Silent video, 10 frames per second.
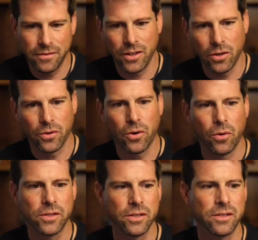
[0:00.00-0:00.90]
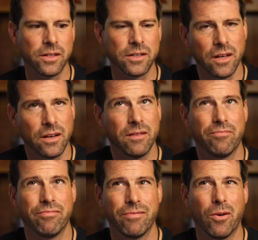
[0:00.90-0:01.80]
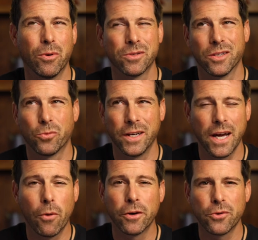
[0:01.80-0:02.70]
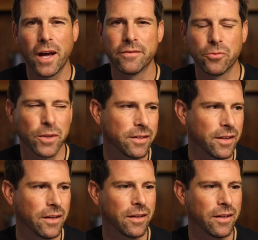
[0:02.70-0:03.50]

you know, the horses, it's almost a 20-hour drive with